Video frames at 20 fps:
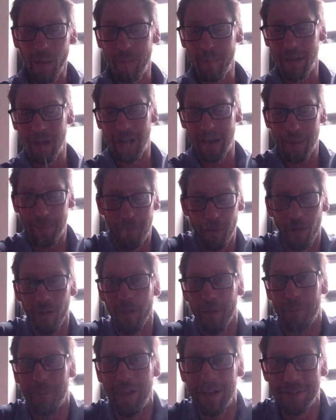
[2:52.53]
Let me
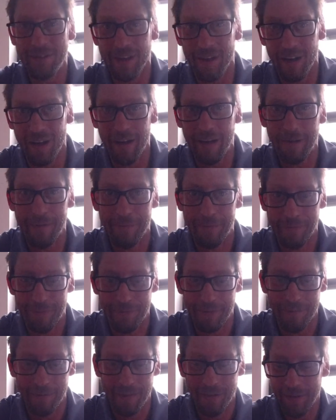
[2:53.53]
pull the pizza
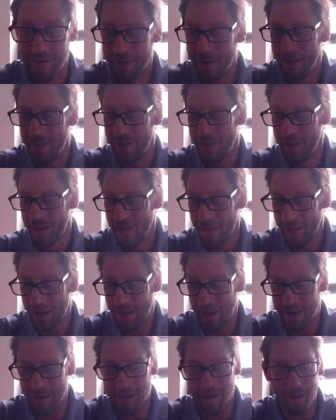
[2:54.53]
off
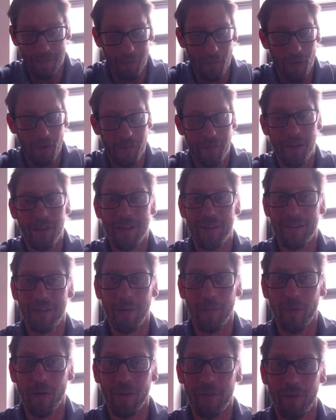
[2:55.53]
and move this
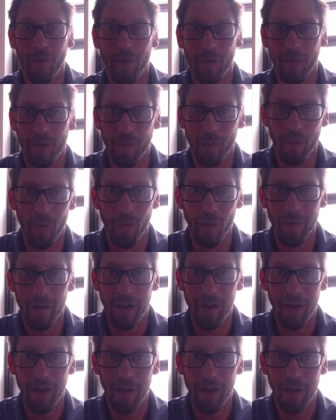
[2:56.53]
somewhere so it can cool